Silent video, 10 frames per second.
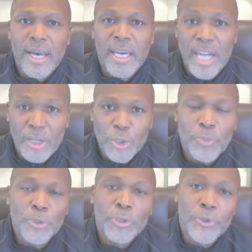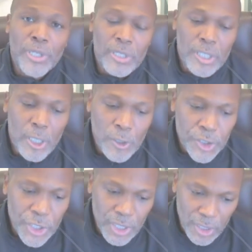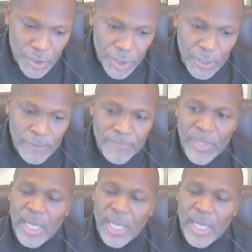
an entrepreneurial culture,